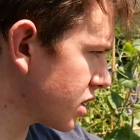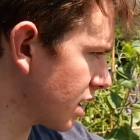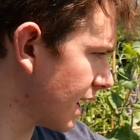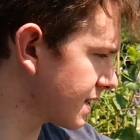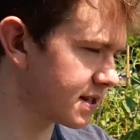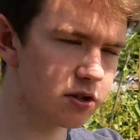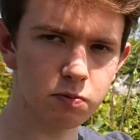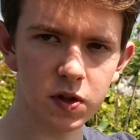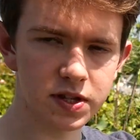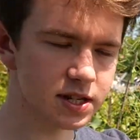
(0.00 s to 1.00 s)
and lettuce on
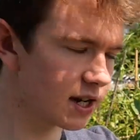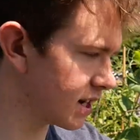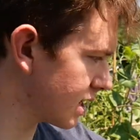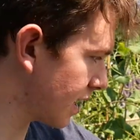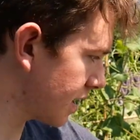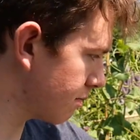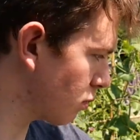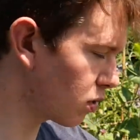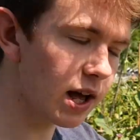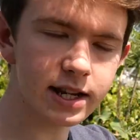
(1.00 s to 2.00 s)
one side and
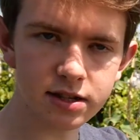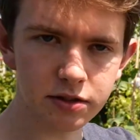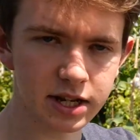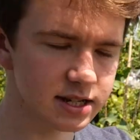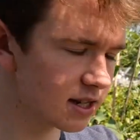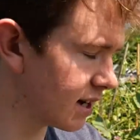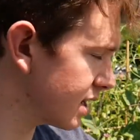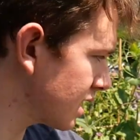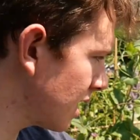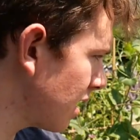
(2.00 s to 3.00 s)
more lettuce on this side,